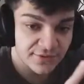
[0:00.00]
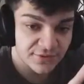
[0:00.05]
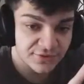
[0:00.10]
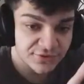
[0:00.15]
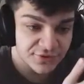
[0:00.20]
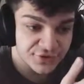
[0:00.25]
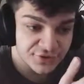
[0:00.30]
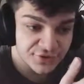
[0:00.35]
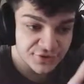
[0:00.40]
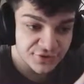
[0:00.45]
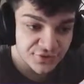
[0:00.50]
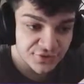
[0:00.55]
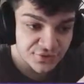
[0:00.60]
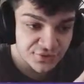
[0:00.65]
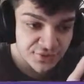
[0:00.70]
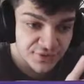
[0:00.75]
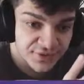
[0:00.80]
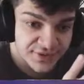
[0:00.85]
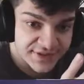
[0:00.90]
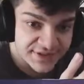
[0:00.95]
to
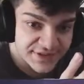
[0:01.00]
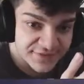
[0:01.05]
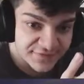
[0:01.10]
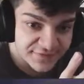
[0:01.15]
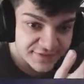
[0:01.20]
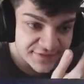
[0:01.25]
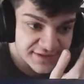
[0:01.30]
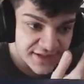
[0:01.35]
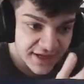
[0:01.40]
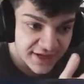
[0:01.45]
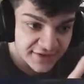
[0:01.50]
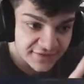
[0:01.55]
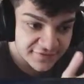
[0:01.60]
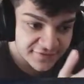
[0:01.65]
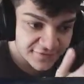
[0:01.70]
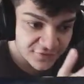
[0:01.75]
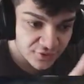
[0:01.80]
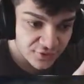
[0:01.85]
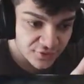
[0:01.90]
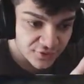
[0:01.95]
do this second
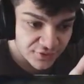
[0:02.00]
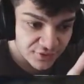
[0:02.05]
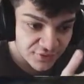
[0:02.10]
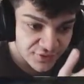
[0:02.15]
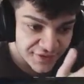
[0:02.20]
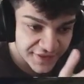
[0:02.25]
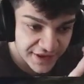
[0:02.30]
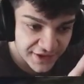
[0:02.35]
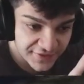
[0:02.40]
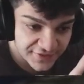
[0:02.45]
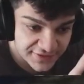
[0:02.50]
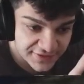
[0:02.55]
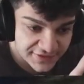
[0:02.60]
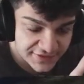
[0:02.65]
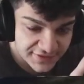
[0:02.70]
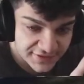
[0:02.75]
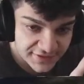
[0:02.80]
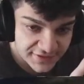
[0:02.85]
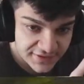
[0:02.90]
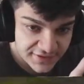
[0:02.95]
floor without it.
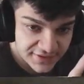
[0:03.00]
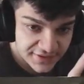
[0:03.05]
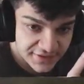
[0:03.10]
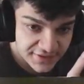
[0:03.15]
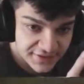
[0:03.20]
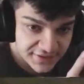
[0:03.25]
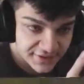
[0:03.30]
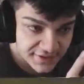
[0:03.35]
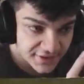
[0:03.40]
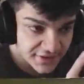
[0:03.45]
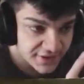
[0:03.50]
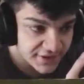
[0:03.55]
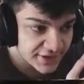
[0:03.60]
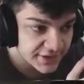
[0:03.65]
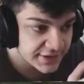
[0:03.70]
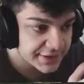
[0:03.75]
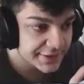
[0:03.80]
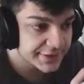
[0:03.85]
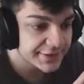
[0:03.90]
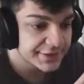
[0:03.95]

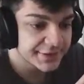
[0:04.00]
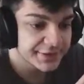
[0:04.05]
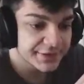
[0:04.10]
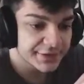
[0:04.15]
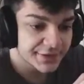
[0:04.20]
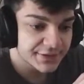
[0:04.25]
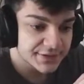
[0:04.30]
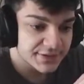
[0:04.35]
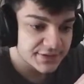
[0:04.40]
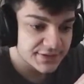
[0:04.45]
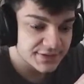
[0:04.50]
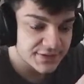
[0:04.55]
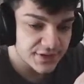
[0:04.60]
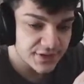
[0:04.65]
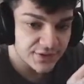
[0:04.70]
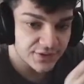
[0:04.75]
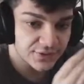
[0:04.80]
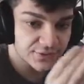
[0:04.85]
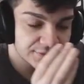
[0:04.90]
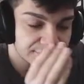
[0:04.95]
Alright?
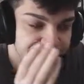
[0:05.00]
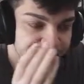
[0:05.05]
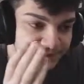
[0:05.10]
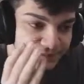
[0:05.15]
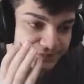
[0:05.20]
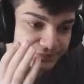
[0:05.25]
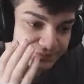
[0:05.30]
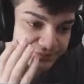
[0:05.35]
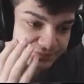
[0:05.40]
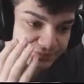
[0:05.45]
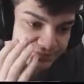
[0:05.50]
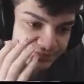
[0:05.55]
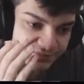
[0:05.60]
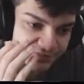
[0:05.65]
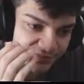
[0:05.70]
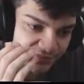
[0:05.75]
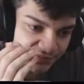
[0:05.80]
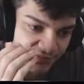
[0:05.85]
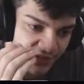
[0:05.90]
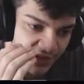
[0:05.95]
So
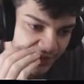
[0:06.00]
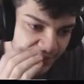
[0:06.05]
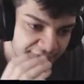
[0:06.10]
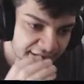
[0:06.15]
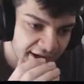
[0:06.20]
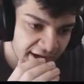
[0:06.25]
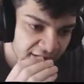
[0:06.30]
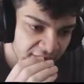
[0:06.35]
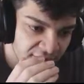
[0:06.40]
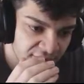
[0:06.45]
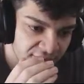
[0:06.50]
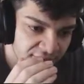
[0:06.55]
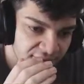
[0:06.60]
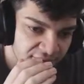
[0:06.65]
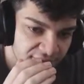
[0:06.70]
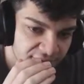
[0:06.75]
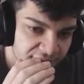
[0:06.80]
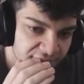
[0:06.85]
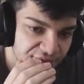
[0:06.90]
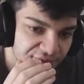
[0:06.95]
now
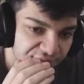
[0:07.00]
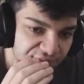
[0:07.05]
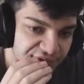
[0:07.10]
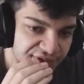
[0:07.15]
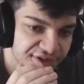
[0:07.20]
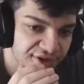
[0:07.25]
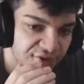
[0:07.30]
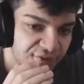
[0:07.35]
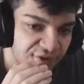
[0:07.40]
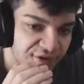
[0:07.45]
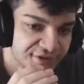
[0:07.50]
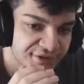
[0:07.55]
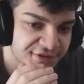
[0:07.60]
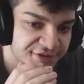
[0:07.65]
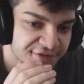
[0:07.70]
we go on to